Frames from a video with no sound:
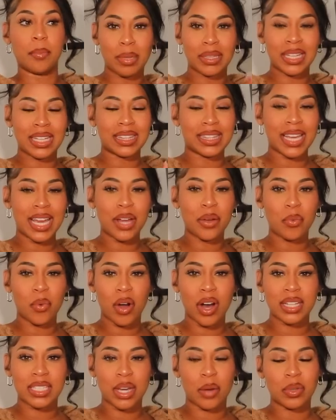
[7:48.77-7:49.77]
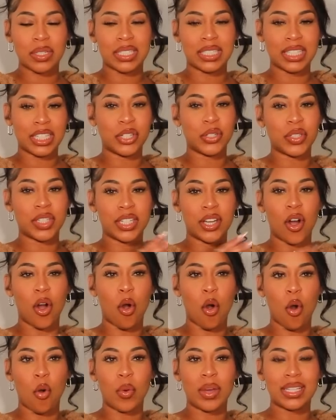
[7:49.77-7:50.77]
But the thing was, I was literally
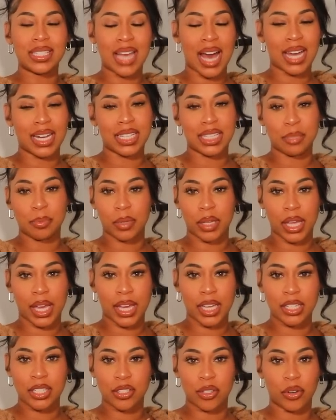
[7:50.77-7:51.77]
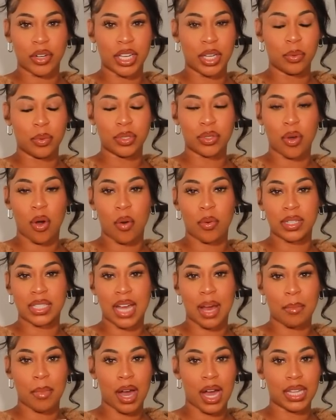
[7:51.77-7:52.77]
always at his place, or he was always
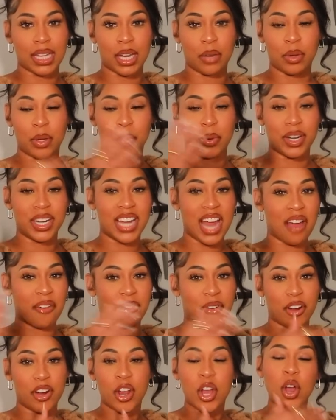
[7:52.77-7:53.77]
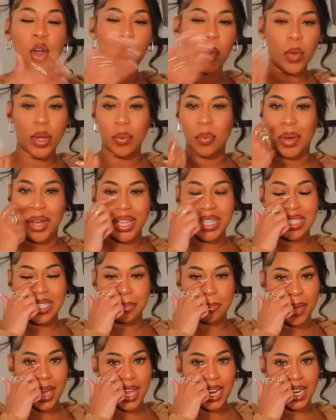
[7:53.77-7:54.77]
at mine. Like, we went and
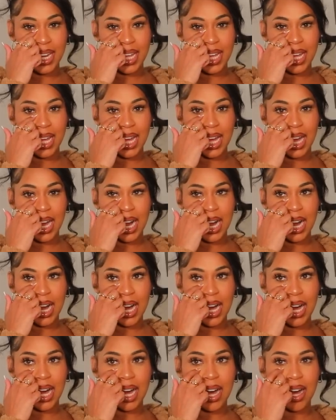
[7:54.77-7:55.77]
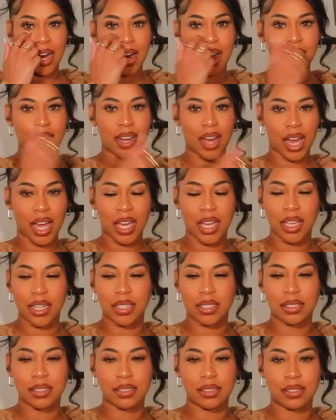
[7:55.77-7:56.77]
spent a
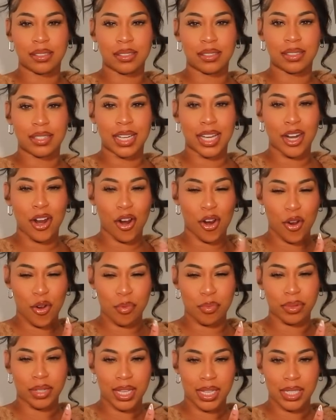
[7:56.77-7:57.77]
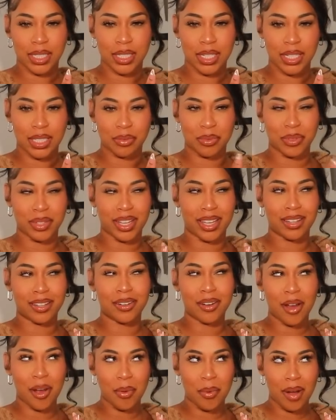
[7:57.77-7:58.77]
night in our own places, and we're like,
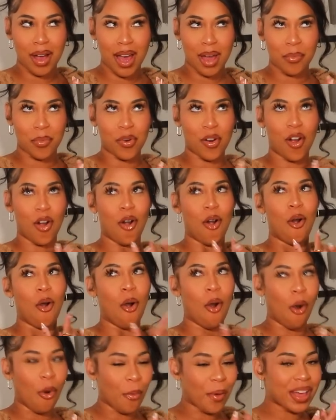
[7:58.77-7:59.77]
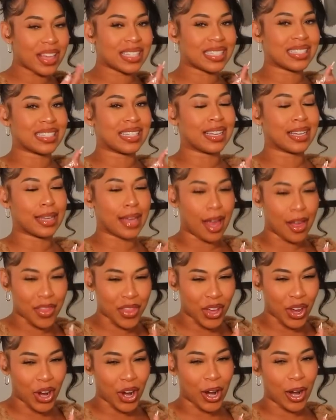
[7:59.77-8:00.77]
you know what, we're always
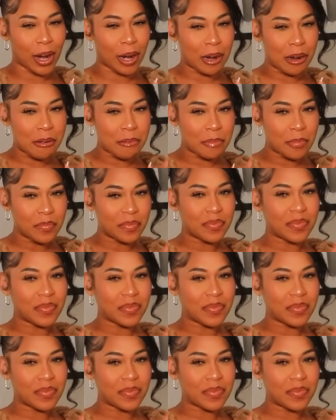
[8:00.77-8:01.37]
together.